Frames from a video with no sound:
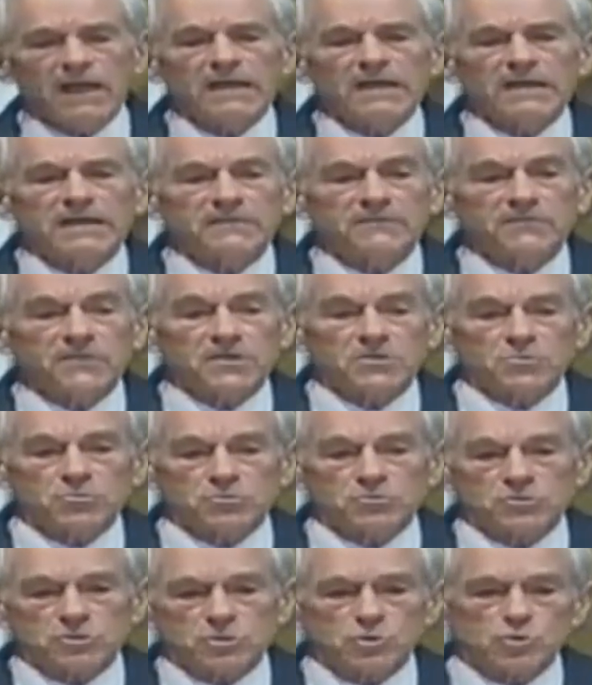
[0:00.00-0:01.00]

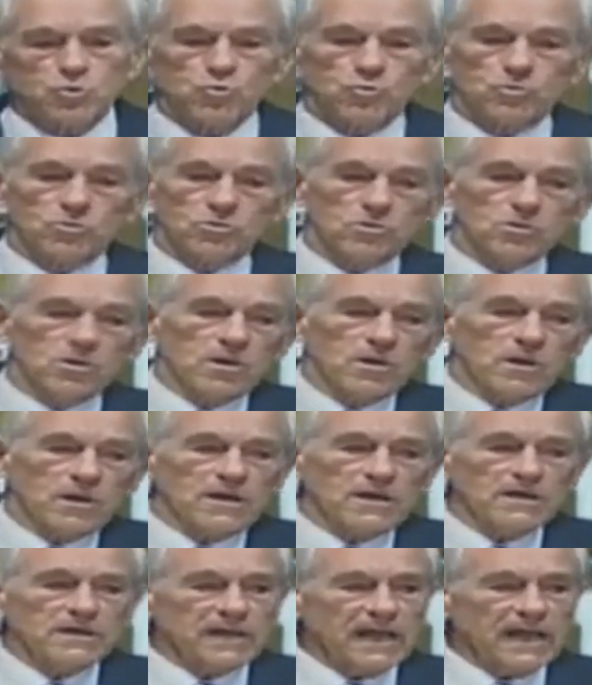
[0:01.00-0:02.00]
individuals who were
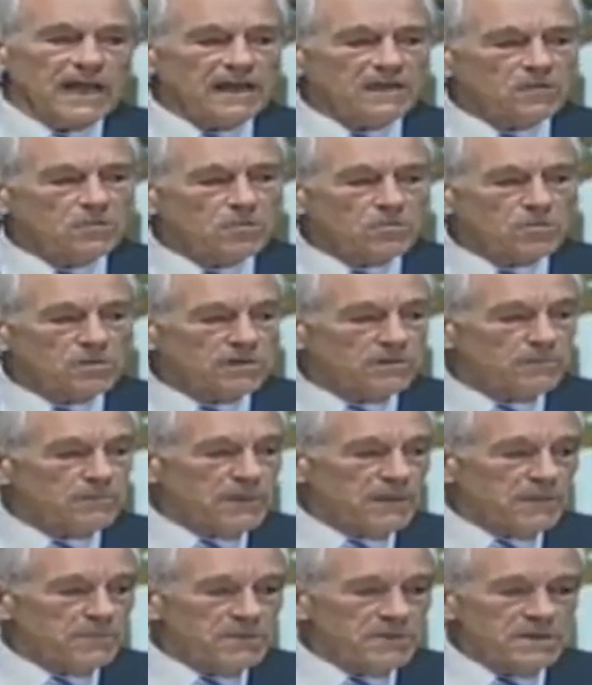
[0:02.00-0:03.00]
in the category of
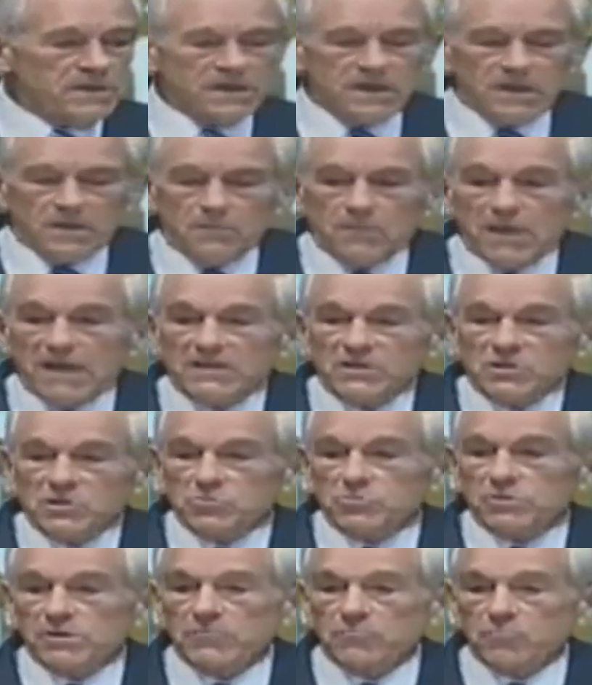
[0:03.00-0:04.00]
maybe
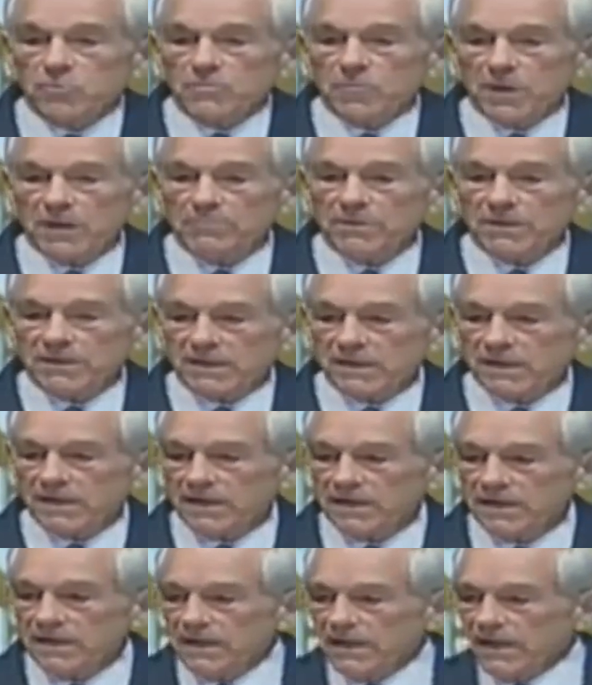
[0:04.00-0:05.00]
mainstream
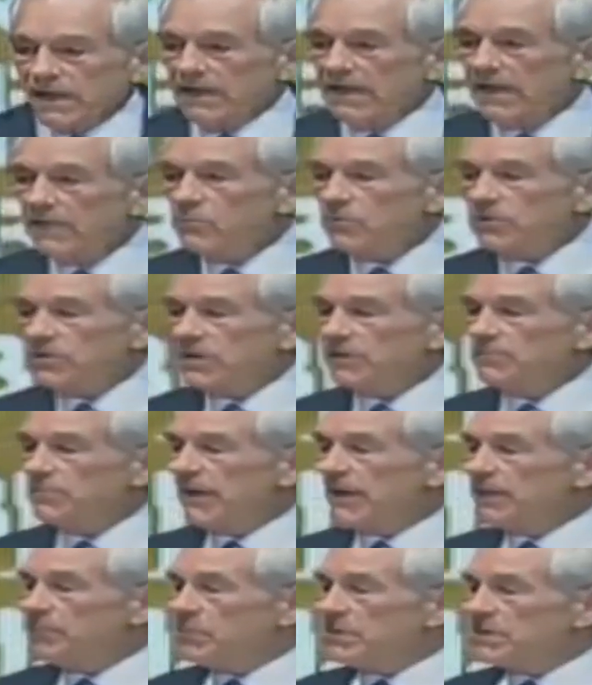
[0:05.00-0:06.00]
Republican, and they would
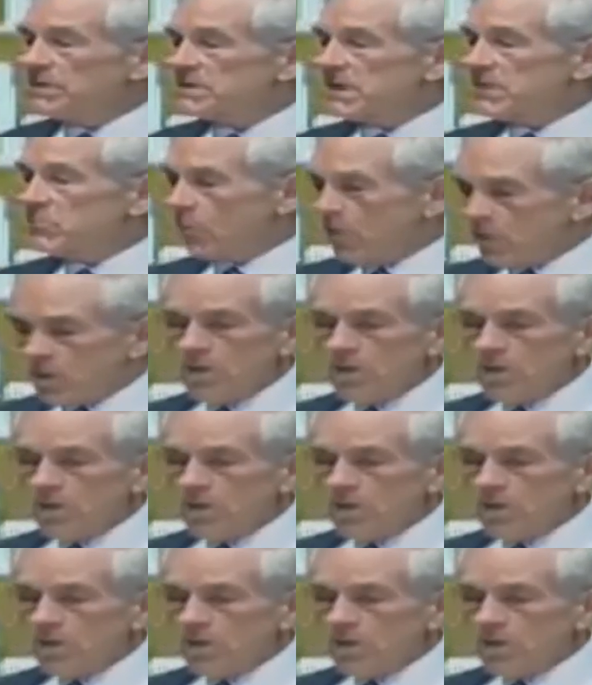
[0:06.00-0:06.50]
come up and say,